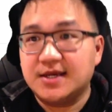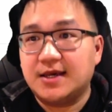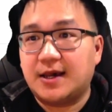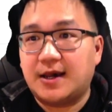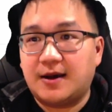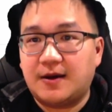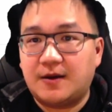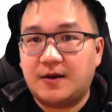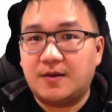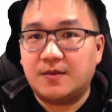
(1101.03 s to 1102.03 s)

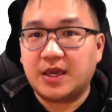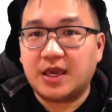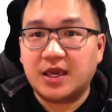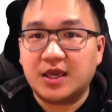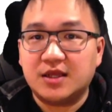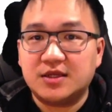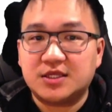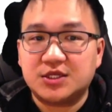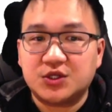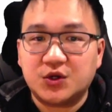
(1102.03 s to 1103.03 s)
and to
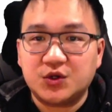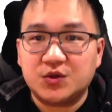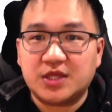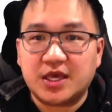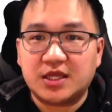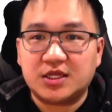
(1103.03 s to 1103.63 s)
show you that